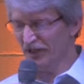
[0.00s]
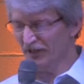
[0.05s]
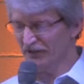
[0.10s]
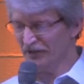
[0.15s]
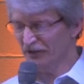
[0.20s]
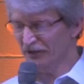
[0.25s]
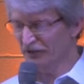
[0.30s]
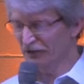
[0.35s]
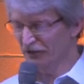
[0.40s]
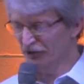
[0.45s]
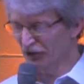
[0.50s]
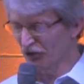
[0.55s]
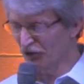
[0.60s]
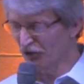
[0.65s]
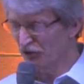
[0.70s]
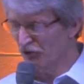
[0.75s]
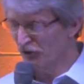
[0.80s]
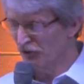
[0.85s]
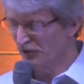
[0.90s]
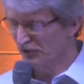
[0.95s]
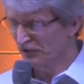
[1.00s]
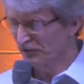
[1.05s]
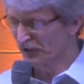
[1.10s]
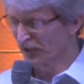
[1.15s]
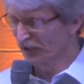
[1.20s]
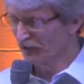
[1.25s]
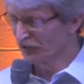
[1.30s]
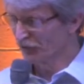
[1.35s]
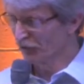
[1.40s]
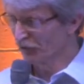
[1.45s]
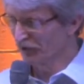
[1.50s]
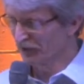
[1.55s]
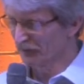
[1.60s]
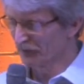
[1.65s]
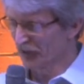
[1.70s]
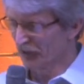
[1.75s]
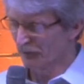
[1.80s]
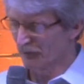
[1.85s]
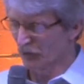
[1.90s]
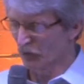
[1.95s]
hesitant, though, not knowing
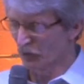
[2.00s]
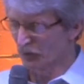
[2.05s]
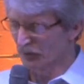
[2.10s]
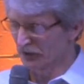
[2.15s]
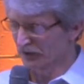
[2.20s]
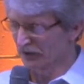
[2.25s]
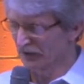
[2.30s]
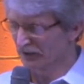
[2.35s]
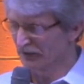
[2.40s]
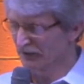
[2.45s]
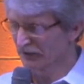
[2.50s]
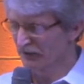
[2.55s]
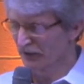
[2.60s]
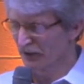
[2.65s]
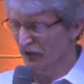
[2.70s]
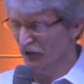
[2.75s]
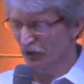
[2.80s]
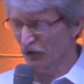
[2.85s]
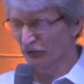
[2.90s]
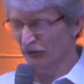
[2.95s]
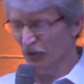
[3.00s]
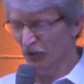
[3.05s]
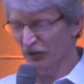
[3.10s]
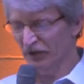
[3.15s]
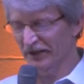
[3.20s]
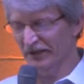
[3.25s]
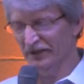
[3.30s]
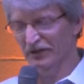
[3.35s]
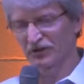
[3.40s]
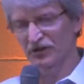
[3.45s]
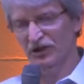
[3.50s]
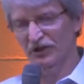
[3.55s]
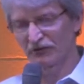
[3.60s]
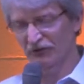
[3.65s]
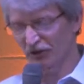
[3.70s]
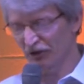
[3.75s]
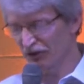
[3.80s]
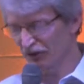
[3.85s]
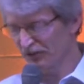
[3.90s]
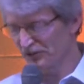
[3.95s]
about boat building or boating in
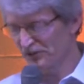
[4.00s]
general,